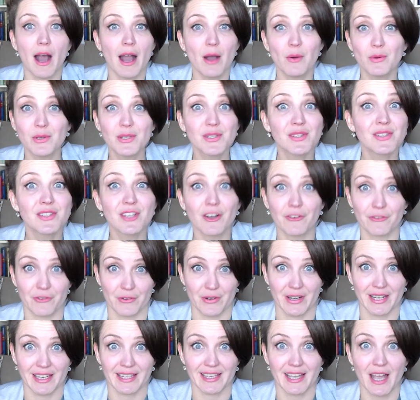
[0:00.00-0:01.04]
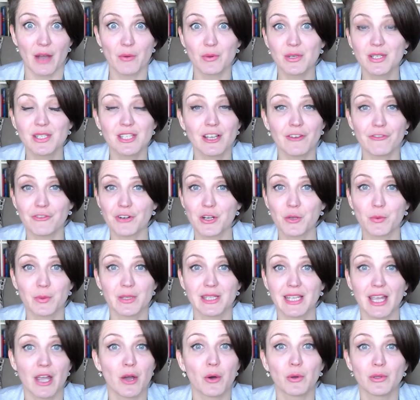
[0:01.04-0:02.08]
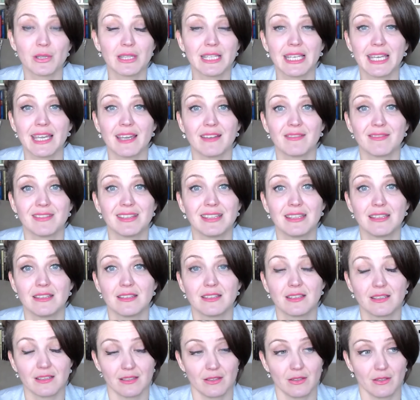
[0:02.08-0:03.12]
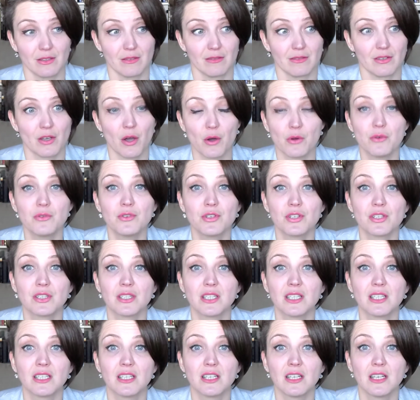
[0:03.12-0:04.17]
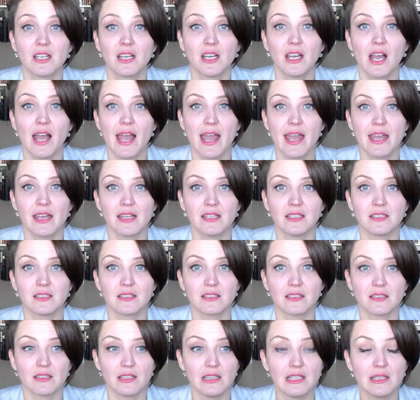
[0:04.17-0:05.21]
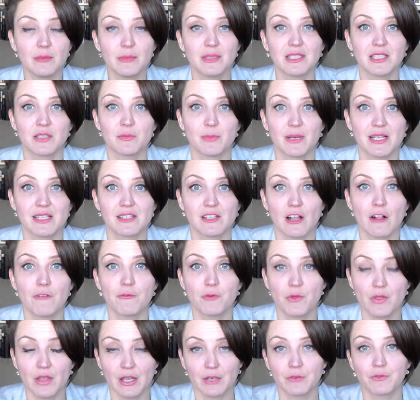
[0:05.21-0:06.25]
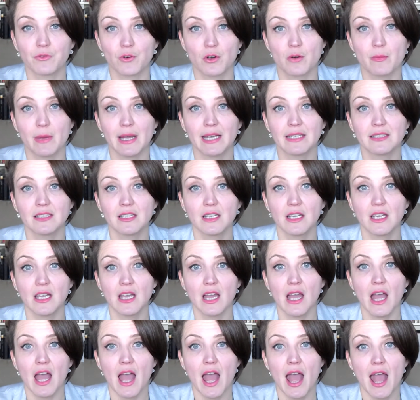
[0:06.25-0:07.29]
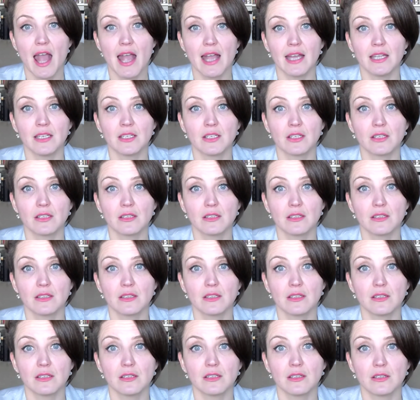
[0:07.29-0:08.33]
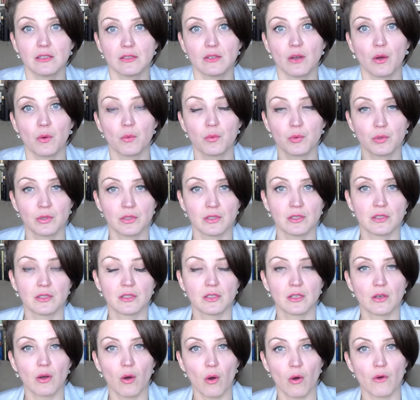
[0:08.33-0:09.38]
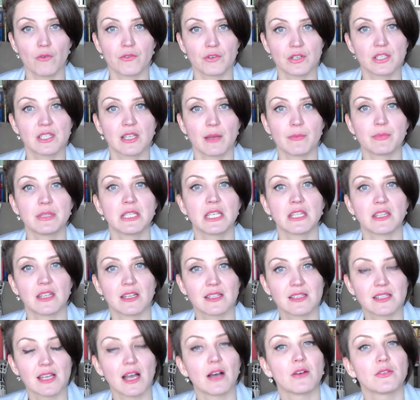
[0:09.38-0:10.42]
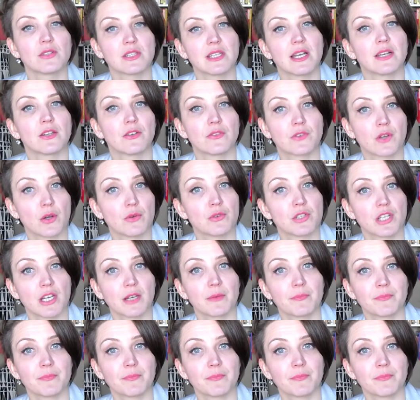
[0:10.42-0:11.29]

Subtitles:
was suffering. I was suffering when I only coached and limited myself with that format and, wouldn't offer something that's outside of coaching.